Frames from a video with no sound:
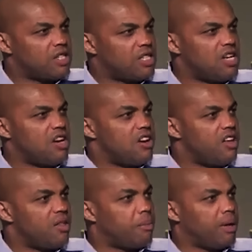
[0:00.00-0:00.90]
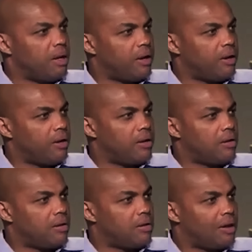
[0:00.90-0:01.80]
seen another player
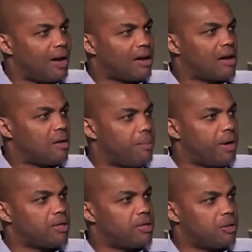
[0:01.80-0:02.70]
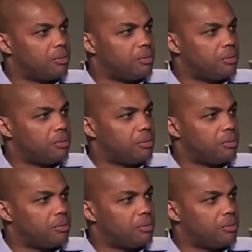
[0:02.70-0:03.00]
that I can compare to.